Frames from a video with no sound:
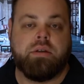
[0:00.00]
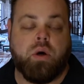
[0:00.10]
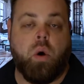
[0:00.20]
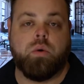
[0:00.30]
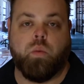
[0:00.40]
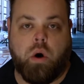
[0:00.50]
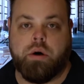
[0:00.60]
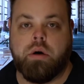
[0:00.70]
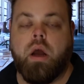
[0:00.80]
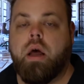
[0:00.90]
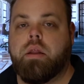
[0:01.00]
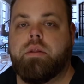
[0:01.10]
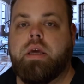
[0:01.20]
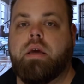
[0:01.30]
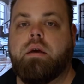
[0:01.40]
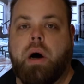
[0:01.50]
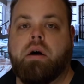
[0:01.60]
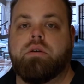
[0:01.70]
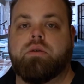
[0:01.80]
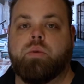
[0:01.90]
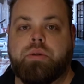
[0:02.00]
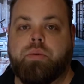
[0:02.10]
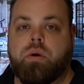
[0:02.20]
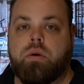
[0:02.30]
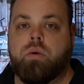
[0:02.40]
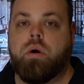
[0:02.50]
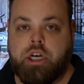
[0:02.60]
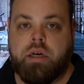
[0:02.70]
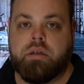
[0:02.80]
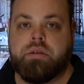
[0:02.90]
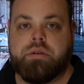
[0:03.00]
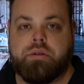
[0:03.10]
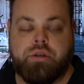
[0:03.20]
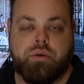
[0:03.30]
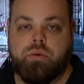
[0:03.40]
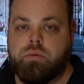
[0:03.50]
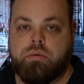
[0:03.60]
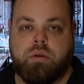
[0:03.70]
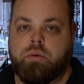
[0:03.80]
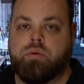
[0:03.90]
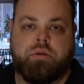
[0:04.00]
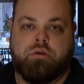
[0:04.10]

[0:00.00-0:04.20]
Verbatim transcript: to hold water, the potters would throw jugs to those